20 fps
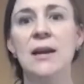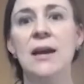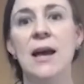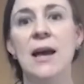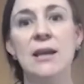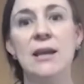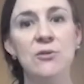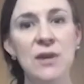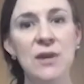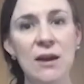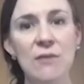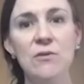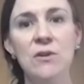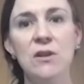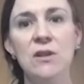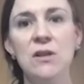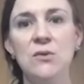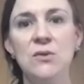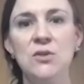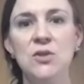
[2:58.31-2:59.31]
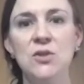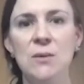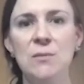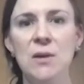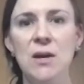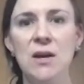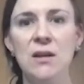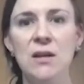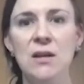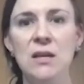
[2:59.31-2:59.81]
I don't have one of those, so I'm
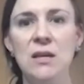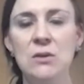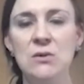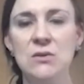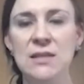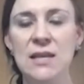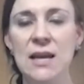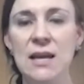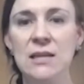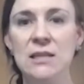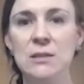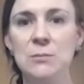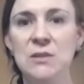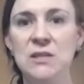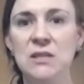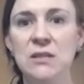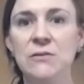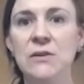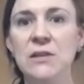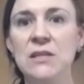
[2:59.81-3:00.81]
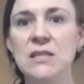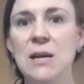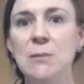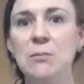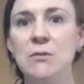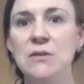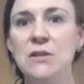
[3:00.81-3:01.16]
not going to use that specific type of